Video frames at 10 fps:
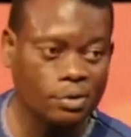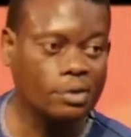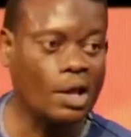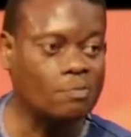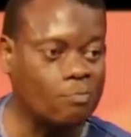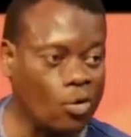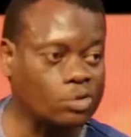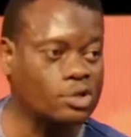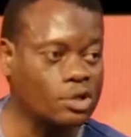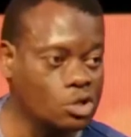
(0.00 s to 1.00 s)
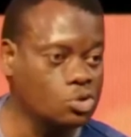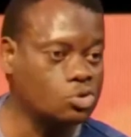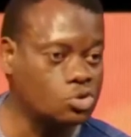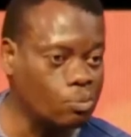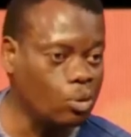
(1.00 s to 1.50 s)
that brought the
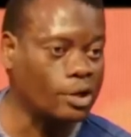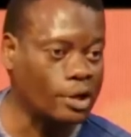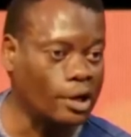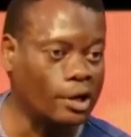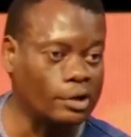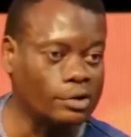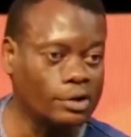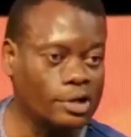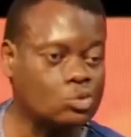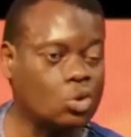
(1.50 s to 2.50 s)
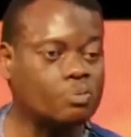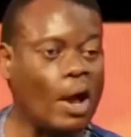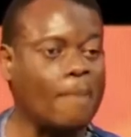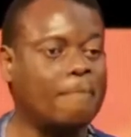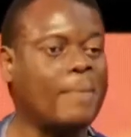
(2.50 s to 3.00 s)
news to Mordecai. It was
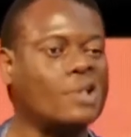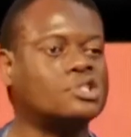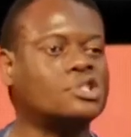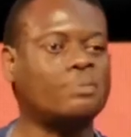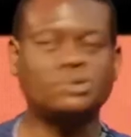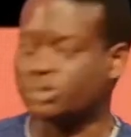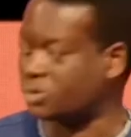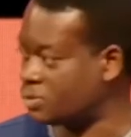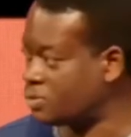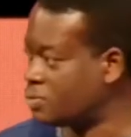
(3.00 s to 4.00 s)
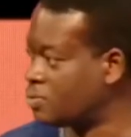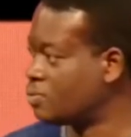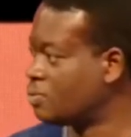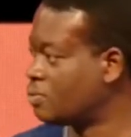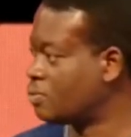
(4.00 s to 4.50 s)
by perception
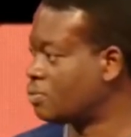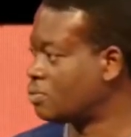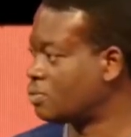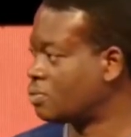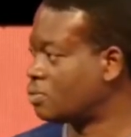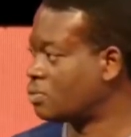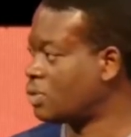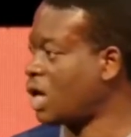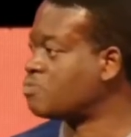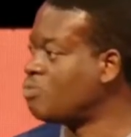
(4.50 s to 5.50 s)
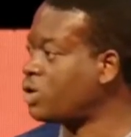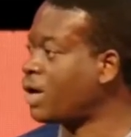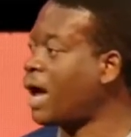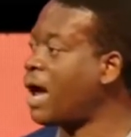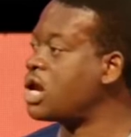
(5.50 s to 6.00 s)
that
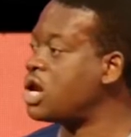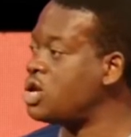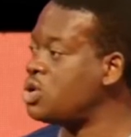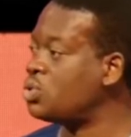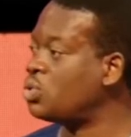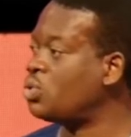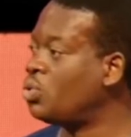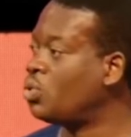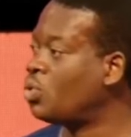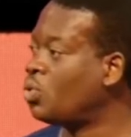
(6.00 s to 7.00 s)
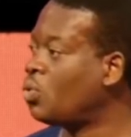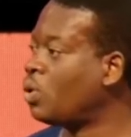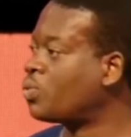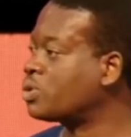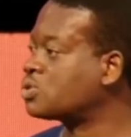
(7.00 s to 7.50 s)
Mordecai knew
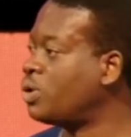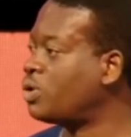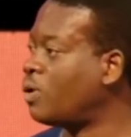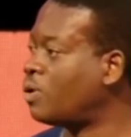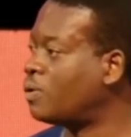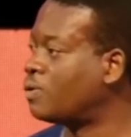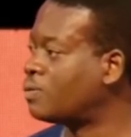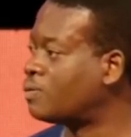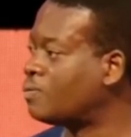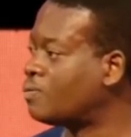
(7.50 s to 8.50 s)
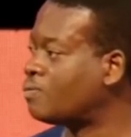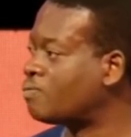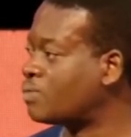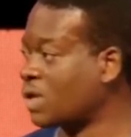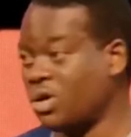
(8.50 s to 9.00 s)
what was going on.
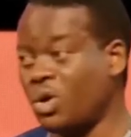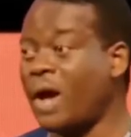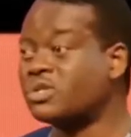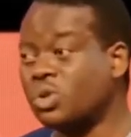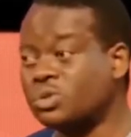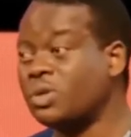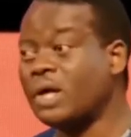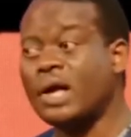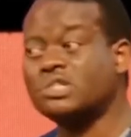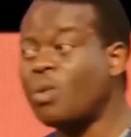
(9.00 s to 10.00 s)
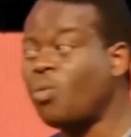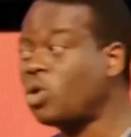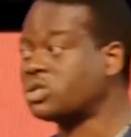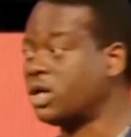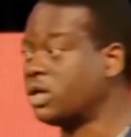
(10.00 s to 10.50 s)
You know, I told you that there are some
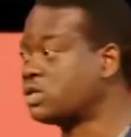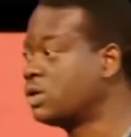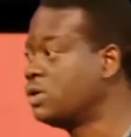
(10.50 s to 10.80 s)
watchers